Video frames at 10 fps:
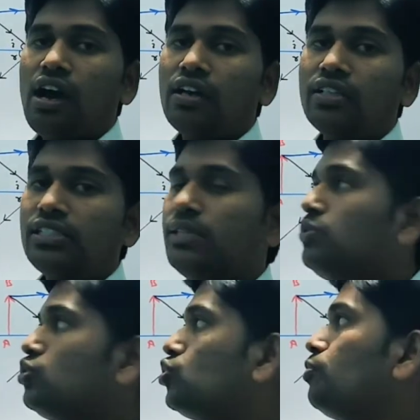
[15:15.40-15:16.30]
seems
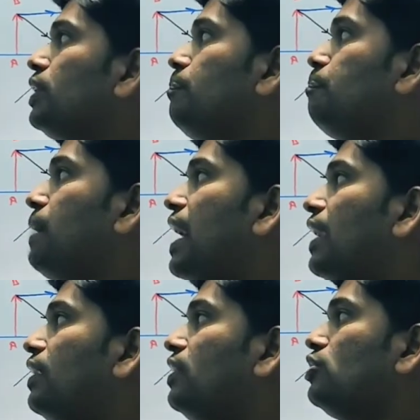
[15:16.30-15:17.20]
to be
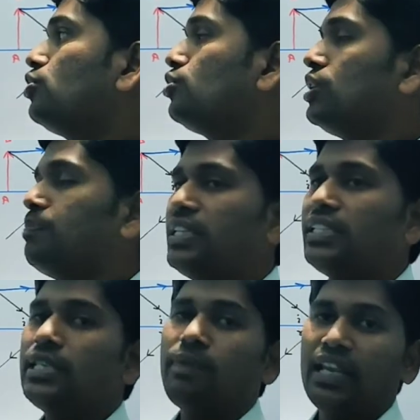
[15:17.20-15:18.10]
parallel to the
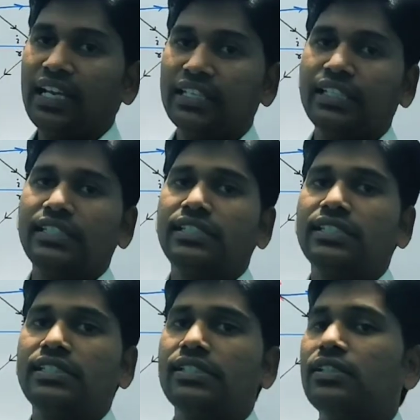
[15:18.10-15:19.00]
principal
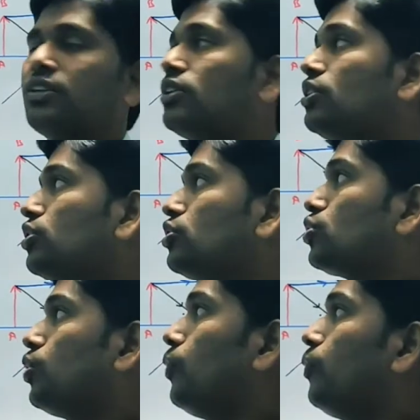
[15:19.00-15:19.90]
axis.
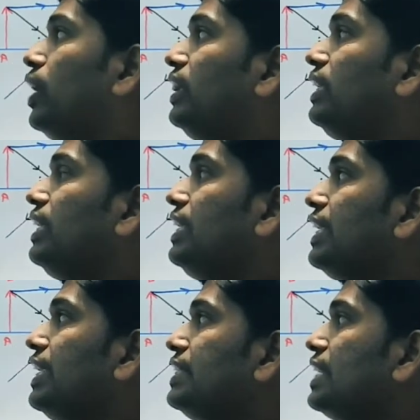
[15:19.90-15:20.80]
So when the
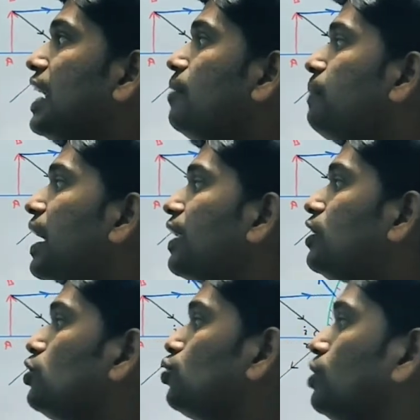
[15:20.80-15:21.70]
rays are
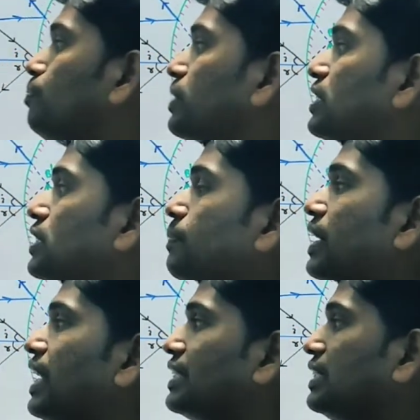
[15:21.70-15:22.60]
parallel to the principal
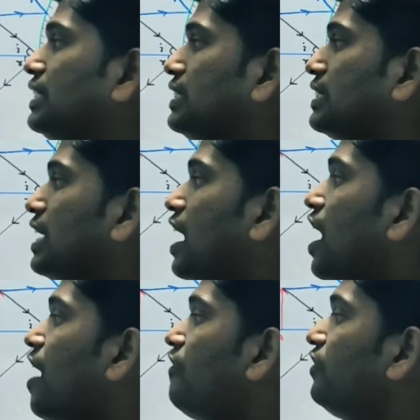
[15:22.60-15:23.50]
axis,
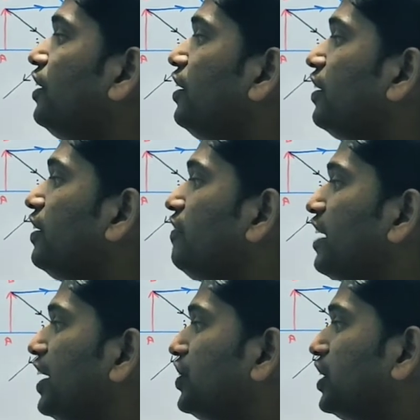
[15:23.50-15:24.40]
after
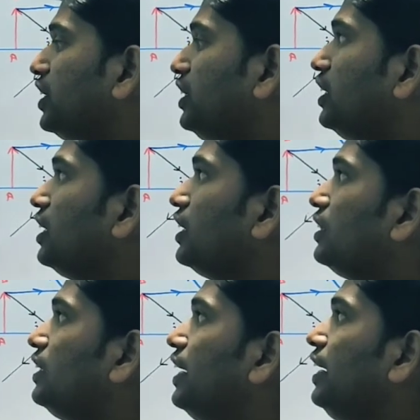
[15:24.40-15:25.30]
reflection
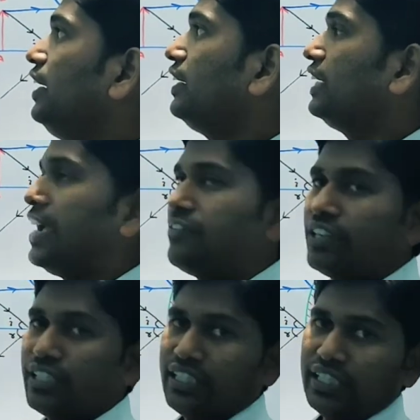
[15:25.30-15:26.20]
they
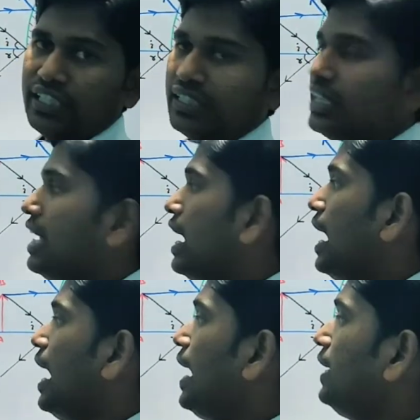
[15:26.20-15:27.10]
diverges
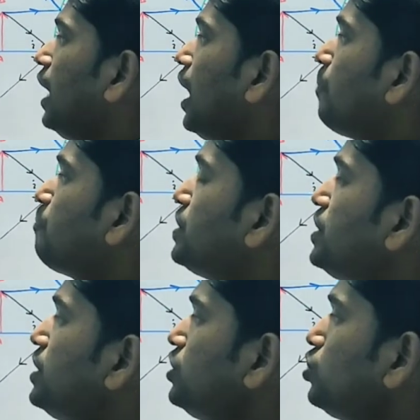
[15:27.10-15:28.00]
and
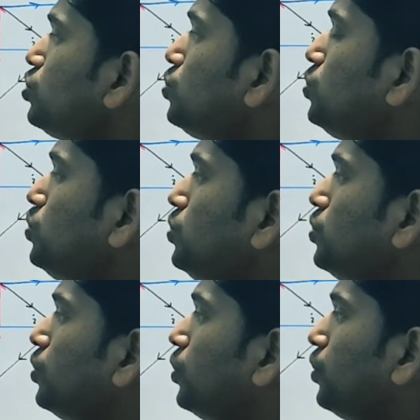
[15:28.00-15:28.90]
appears
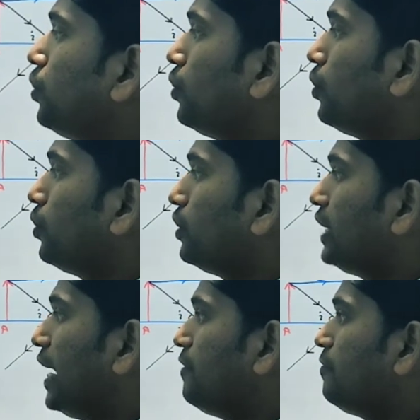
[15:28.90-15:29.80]
to
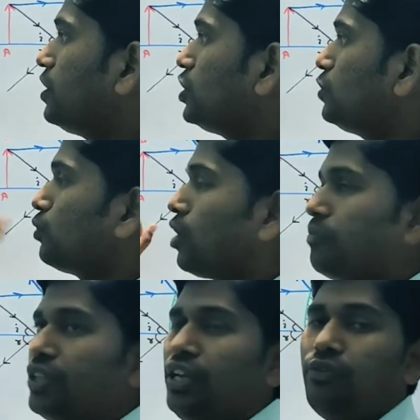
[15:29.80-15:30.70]
diverge from
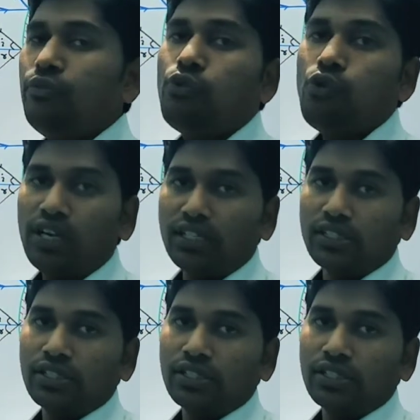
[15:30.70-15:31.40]
the focus.